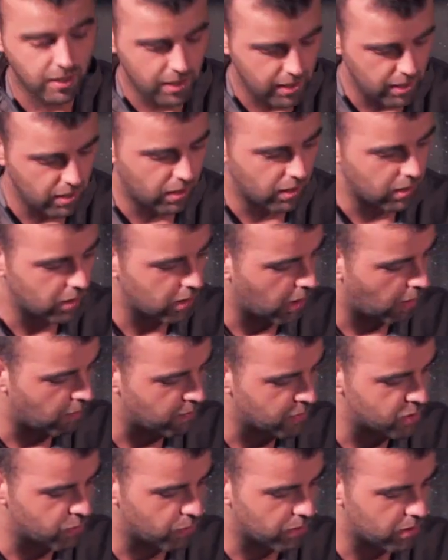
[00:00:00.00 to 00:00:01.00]
here
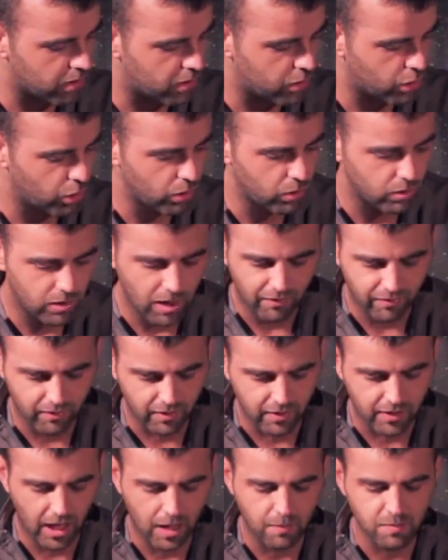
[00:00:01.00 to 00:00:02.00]
comes with 2
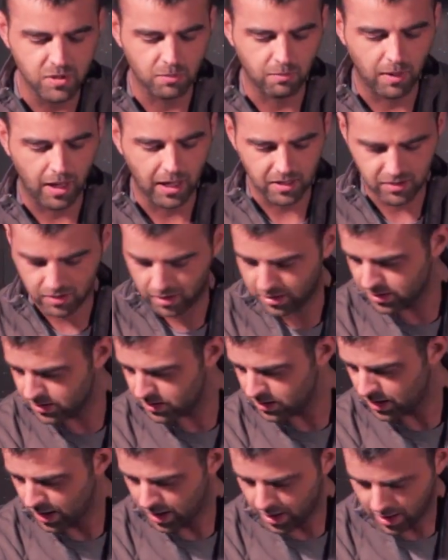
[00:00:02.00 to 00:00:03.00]
different types of
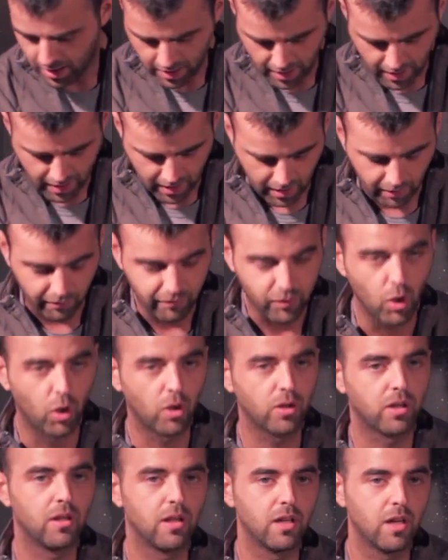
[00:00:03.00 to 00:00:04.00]
magazines. If you
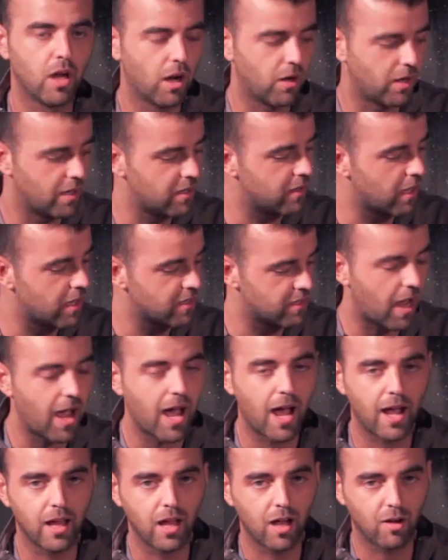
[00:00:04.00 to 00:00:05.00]
order the gun as a
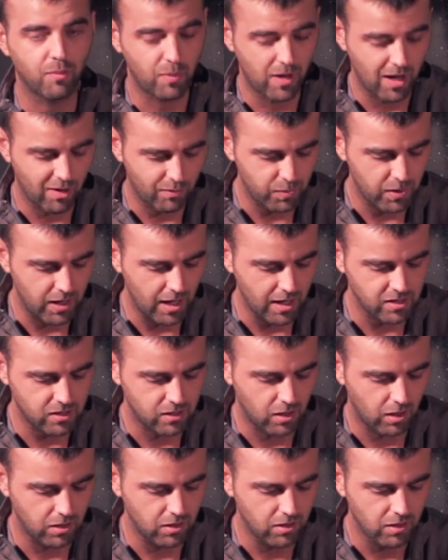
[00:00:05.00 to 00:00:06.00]
higher FPS
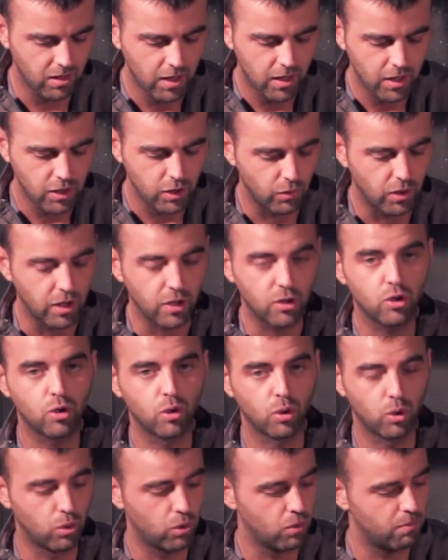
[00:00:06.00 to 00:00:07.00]
gun, you'll get
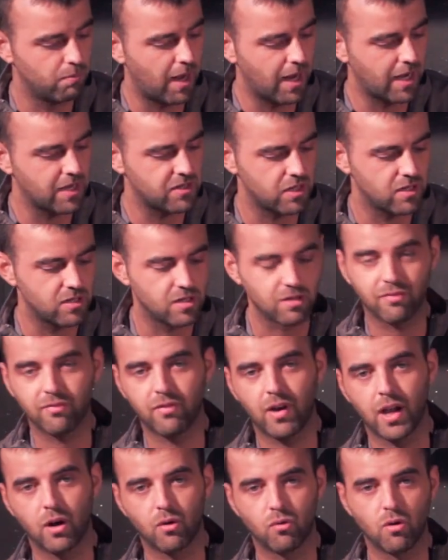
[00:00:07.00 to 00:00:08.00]
2 magazines that
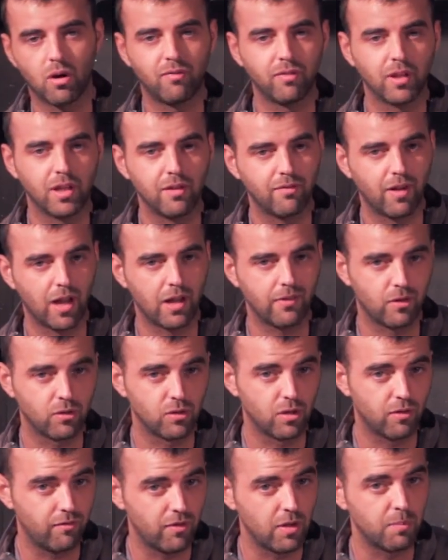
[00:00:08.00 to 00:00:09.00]
fire roughly
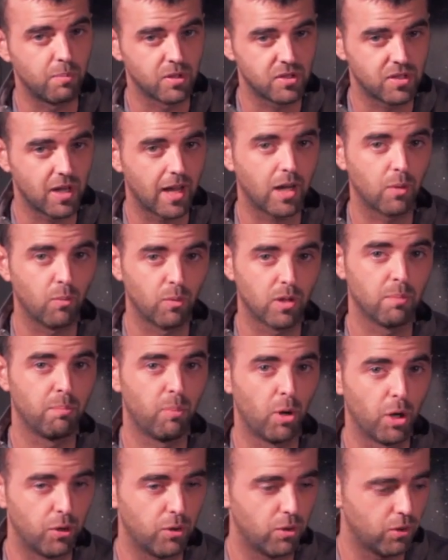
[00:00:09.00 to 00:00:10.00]
500 feet per second with a
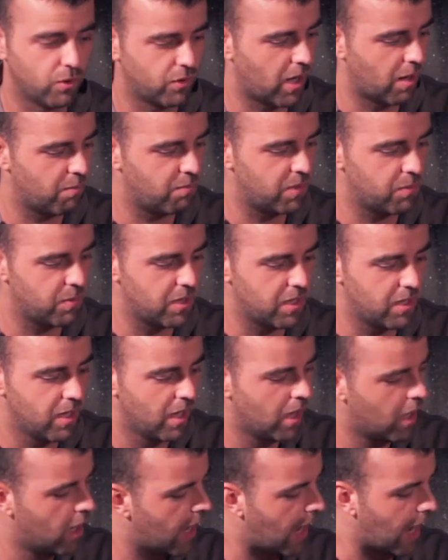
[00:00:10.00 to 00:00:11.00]
0.2 gram BB,
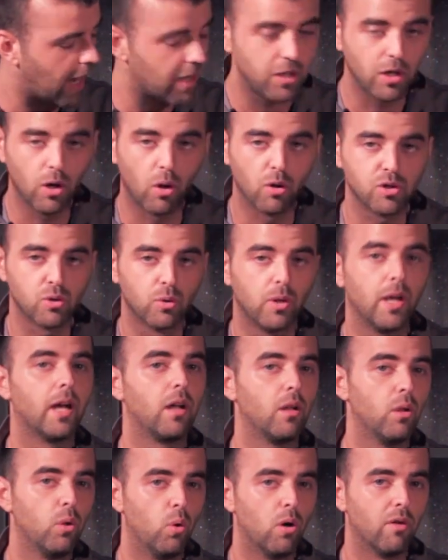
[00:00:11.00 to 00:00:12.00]
and you also get
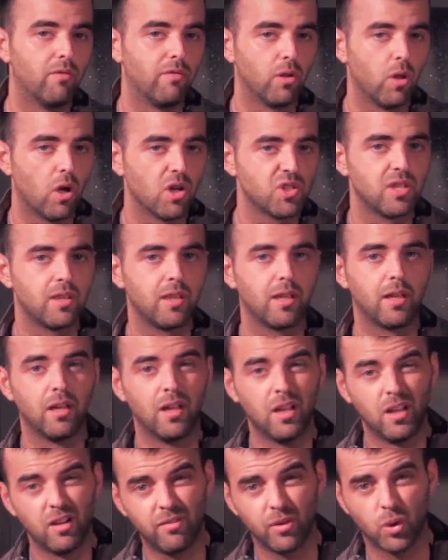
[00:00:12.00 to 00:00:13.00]
a lower velocity
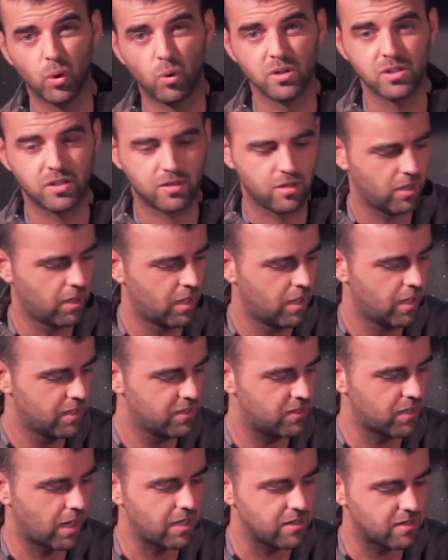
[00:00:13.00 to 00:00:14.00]
for those
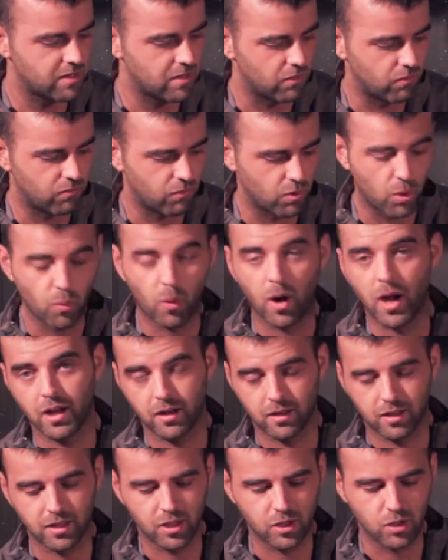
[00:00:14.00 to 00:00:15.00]
sights that
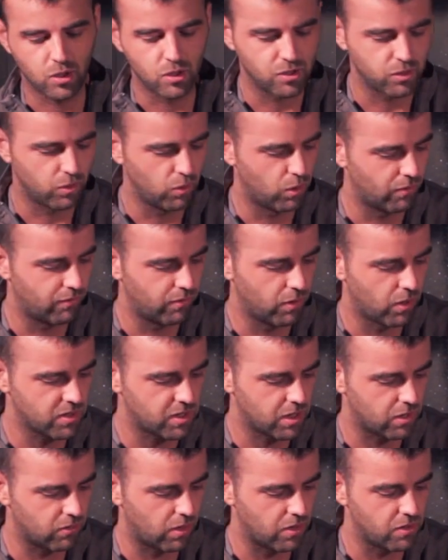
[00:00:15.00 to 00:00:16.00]
require that you use lower
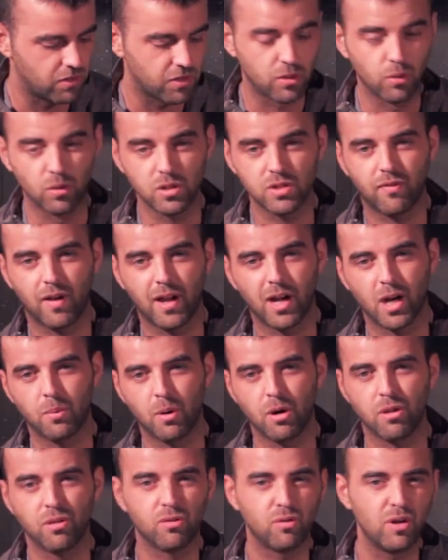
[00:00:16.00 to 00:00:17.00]
velocity rounds. Those fire
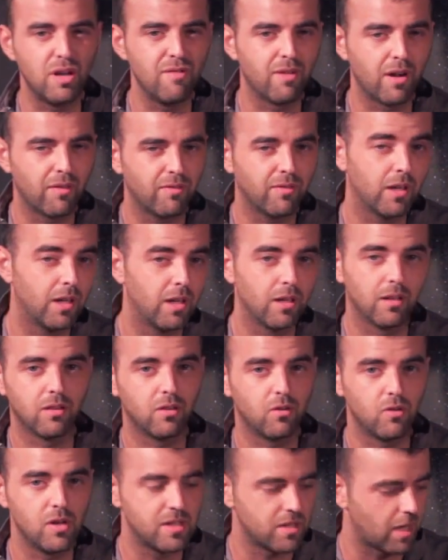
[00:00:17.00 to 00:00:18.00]
about 350,
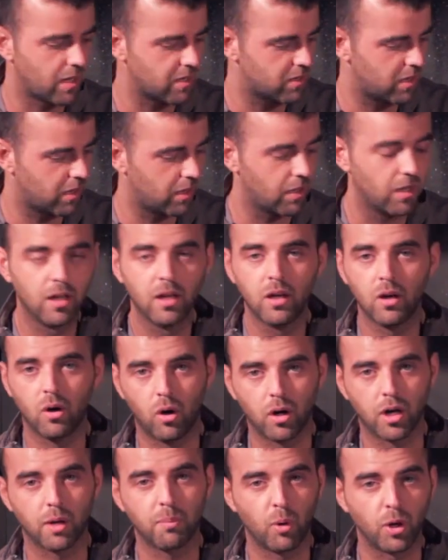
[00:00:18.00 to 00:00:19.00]

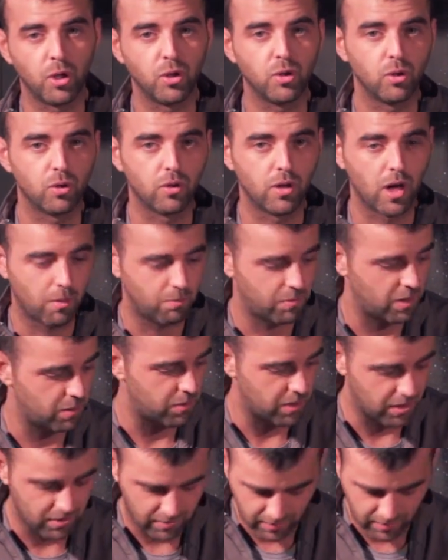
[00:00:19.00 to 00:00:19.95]
360 on a 0.2 gram BB.